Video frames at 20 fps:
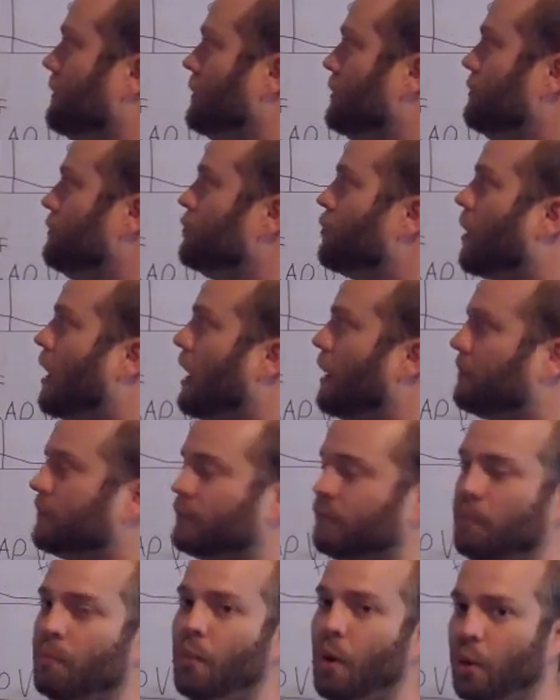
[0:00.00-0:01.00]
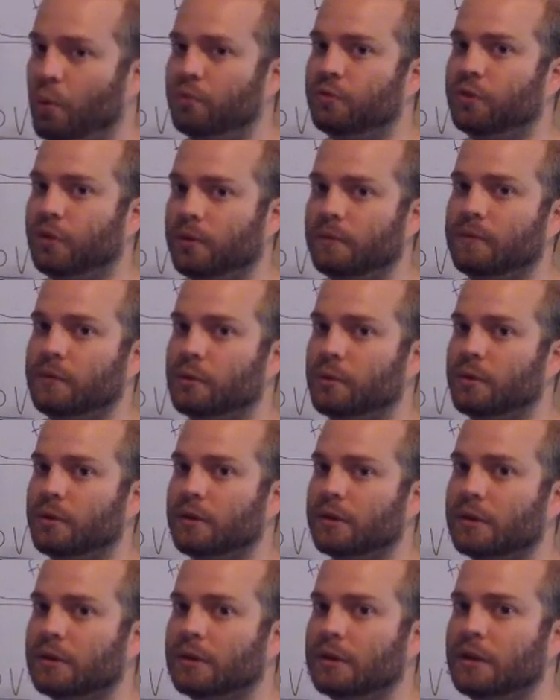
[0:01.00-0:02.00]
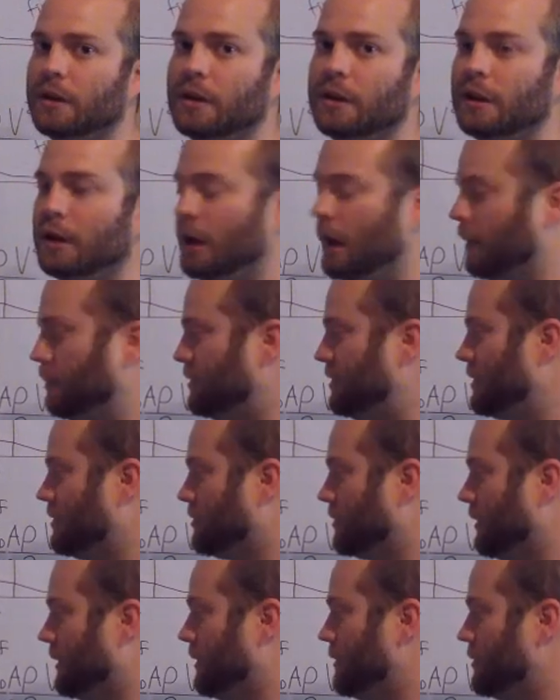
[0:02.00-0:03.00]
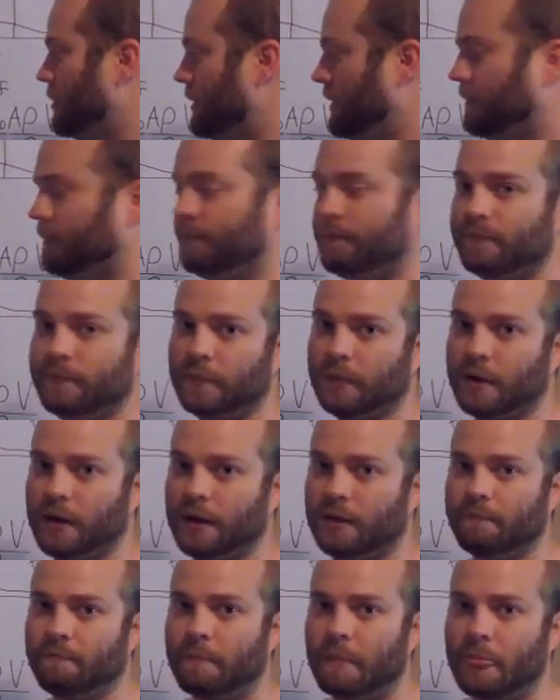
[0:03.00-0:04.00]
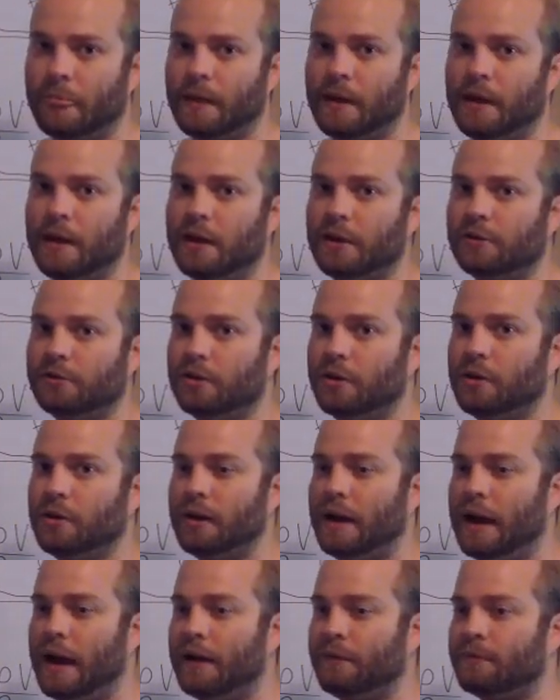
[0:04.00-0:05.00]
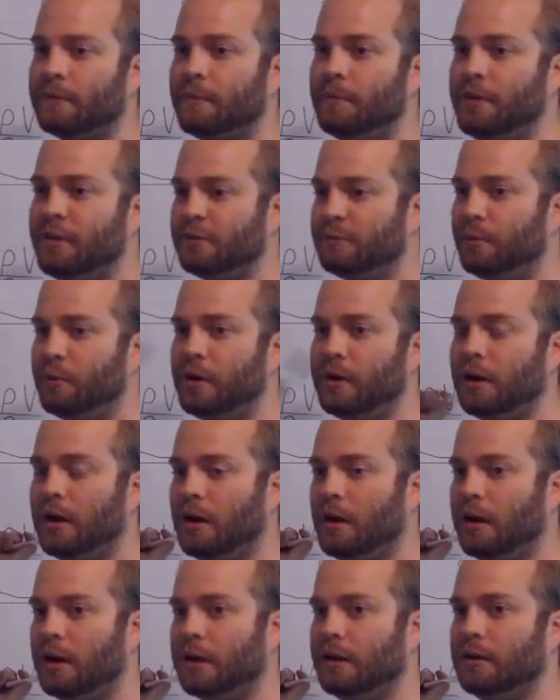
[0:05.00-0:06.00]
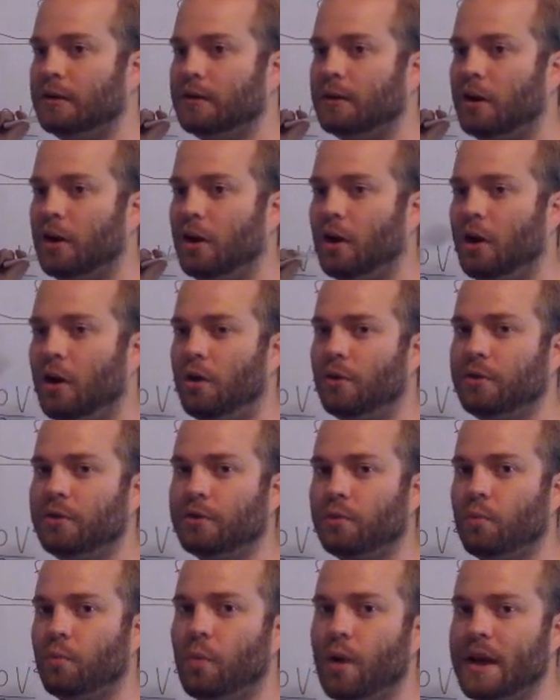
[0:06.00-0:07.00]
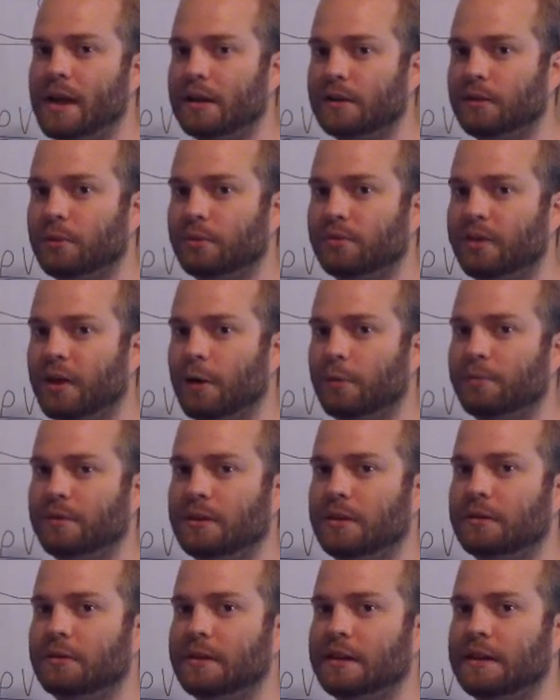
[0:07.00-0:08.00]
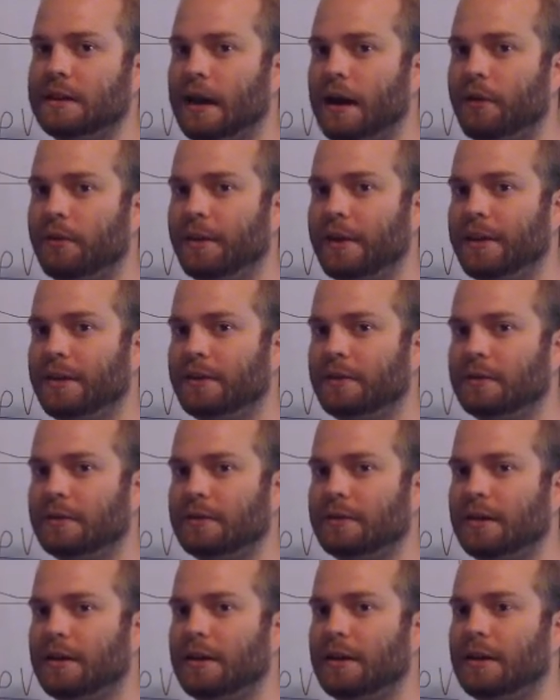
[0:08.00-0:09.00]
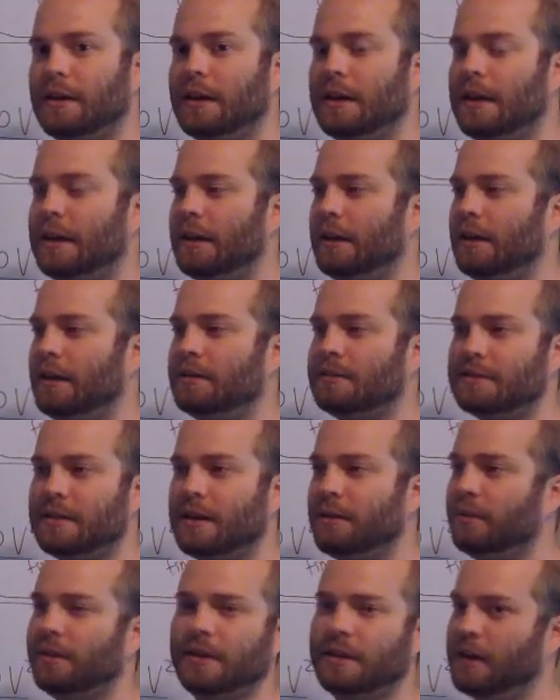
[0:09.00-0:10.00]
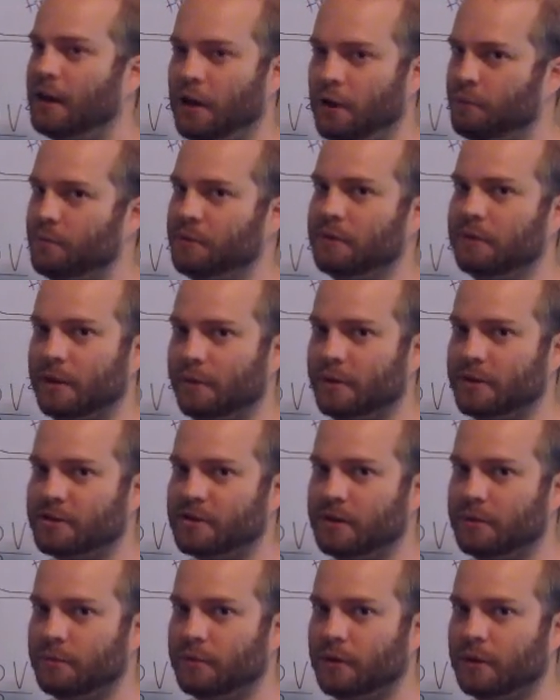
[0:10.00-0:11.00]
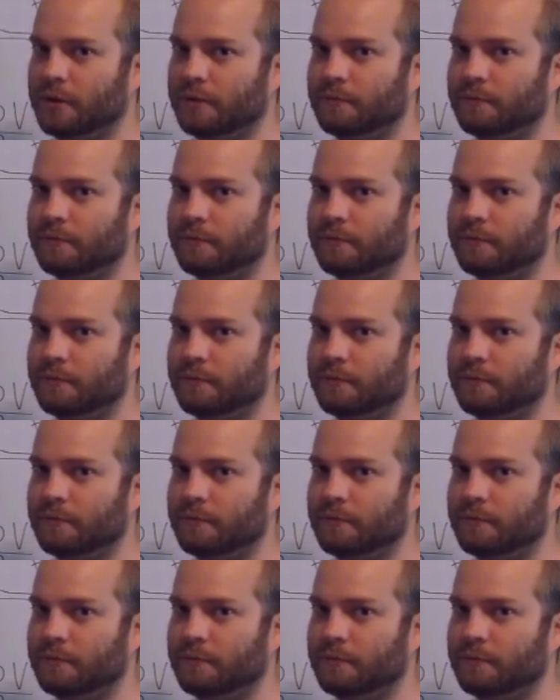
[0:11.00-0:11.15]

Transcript: you've dropped most of your potential energy, okay? So from this point on, all your weight that was helping you get down the hill is not really going to help you that much anymore.